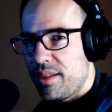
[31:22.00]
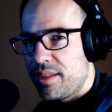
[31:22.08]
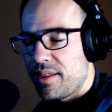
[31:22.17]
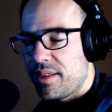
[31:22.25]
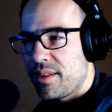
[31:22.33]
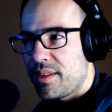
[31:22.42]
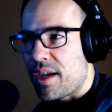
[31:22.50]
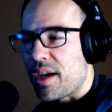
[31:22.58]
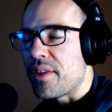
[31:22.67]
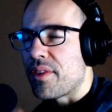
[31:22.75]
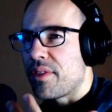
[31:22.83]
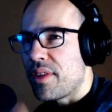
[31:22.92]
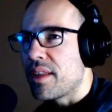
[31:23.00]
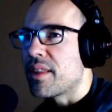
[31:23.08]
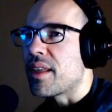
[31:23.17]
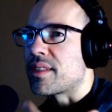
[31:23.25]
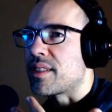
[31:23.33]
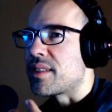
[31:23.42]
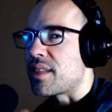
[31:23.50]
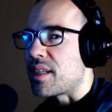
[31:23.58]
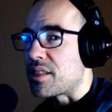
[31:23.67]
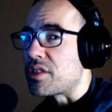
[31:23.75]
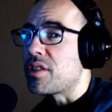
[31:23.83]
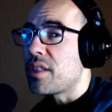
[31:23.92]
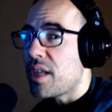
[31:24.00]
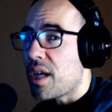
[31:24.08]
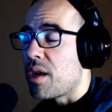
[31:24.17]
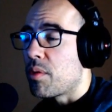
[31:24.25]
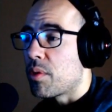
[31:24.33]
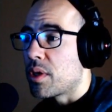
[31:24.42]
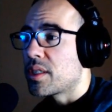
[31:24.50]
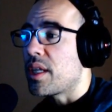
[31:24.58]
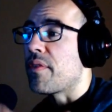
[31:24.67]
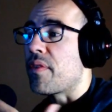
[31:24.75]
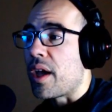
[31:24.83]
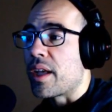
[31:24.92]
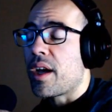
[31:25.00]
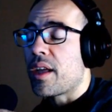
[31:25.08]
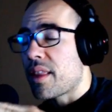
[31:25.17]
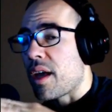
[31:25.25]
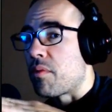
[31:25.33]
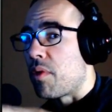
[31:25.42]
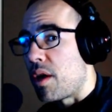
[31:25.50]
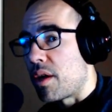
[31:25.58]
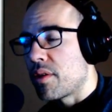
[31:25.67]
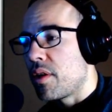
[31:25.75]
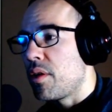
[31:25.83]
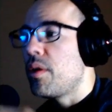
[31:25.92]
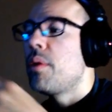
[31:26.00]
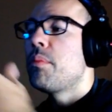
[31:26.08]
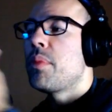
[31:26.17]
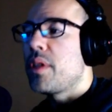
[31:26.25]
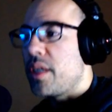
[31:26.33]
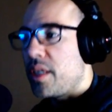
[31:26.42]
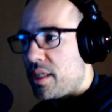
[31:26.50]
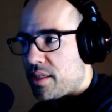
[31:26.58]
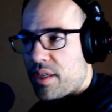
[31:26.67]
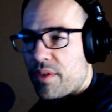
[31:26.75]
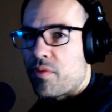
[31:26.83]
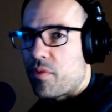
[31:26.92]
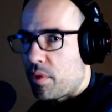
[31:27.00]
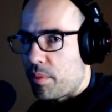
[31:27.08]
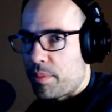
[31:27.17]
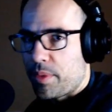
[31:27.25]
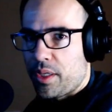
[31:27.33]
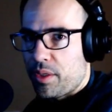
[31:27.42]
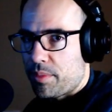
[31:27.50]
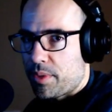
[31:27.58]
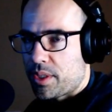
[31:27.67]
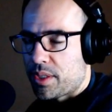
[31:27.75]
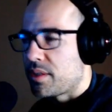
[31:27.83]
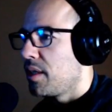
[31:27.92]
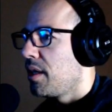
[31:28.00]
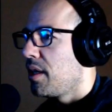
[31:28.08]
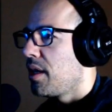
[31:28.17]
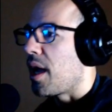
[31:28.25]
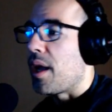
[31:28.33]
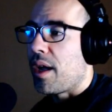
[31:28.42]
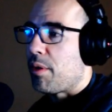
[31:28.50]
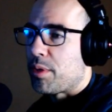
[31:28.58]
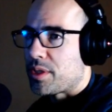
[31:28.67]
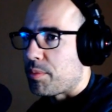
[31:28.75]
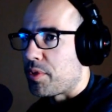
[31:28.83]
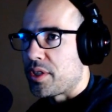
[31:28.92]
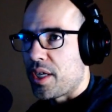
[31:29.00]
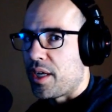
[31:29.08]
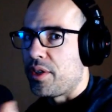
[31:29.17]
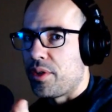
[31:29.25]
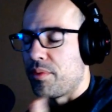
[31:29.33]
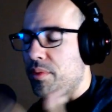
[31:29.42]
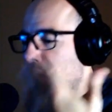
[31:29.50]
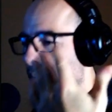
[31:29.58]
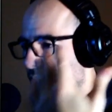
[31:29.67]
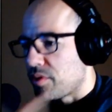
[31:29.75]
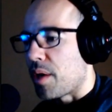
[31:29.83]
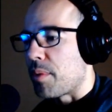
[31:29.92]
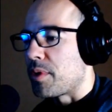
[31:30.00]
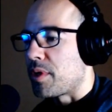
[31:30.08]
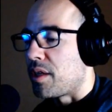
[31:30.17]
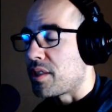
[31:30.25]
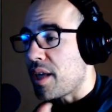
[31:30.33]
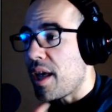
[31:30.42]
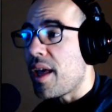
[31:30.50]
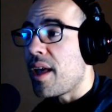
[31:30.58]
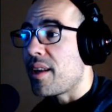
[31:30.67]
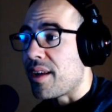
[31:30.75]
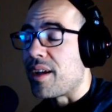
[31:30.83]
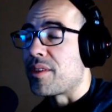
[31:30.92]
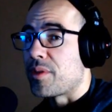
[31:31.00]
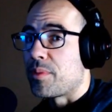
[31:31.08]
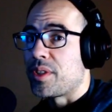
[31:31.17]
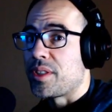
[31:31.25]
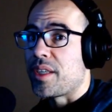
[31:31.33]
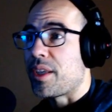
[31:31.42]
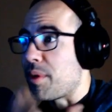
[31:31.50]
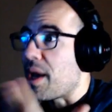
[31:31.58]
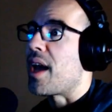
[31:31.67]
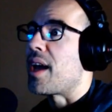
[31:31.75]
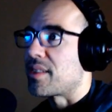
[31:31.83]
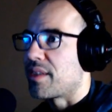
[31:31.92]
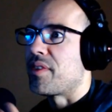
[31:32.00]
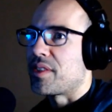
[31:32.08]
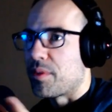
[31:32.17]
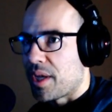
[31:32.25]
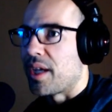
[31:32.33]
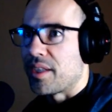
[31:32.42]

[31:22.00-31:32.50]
I think that's essentially how it works. If I got that wrong, though, please inform me, Loomis. I always appreciate you dropping knowledge, and I also appreciate that you ask if it's okay to